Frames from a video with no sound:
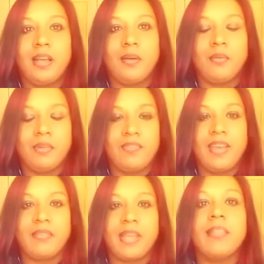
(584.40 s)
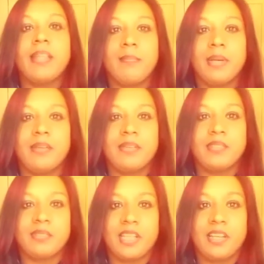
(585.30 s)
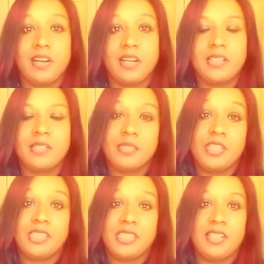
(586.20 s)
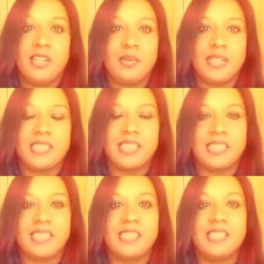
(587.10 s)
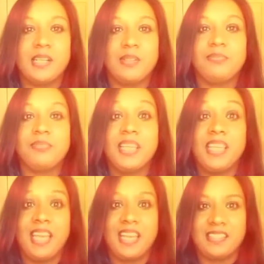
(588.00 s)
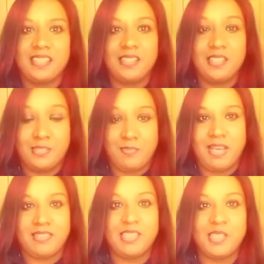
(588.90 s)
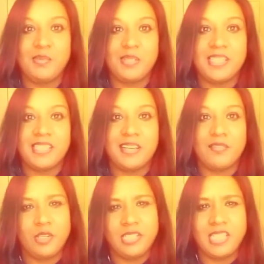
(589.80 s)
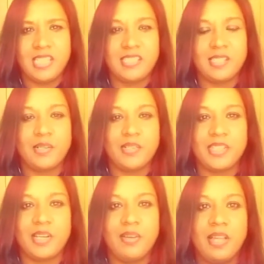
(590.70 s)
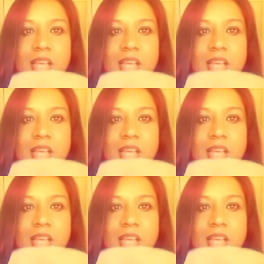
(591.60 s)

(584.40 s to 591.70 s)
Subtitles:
we found out that money was really ours. We just didn't know existed. So yes, about 2 weeks ago, 14 days ago or so,